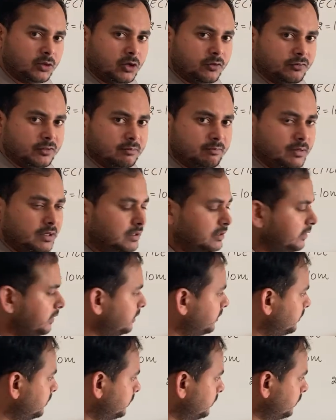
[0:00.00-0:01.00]
of the building
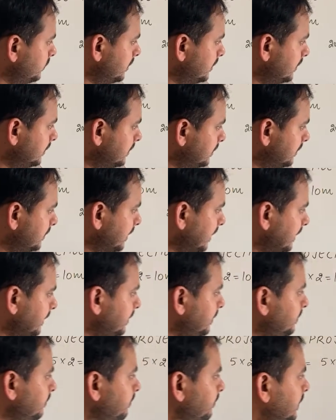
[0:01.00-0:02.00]
to the 10
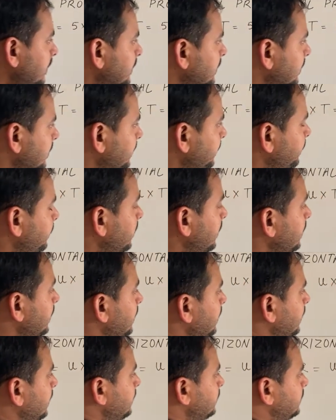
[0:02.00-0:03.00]
meter.
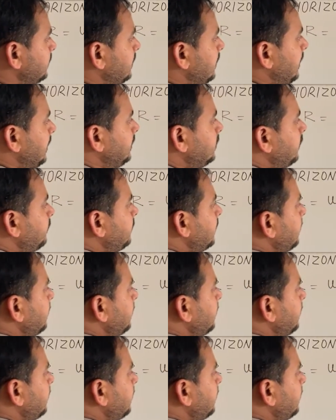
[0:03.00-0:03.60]
So the length of the